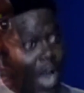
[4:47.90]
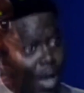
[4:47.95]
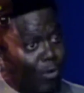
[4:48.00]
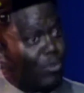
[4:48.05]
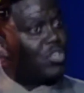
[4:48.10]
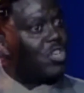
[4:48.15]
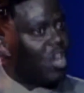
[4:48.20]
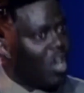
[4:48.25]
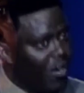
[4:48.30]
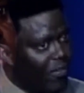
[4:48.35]

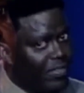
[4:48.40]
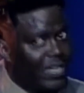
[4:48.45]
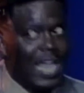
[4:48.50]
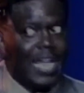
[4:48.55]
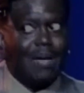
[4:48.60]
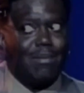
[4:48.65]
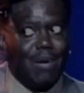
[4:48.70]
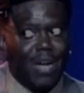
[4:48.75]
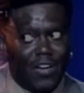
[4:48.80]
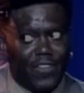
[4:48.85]
I was
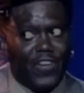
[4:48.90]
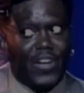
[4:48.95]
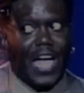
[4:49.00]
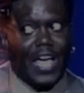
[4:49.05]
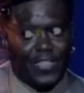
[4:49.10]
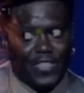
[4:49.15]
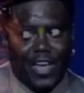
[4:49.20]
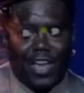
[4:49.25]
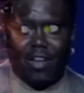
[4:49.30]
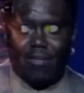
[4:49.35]
nervous like a
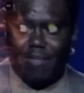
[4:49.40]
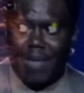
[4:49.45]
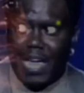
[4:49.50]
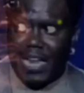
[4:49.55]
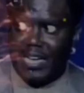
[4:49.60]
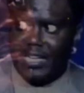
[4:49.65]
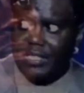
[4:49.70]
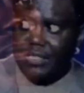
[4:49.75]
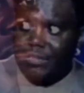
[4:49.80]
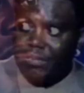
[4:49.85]
motherfucker. I thought
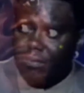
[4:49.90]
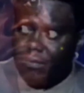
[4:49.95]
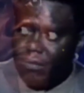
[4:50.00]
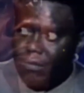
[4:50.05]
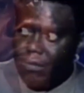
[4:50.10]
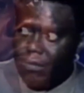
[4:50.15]
about it.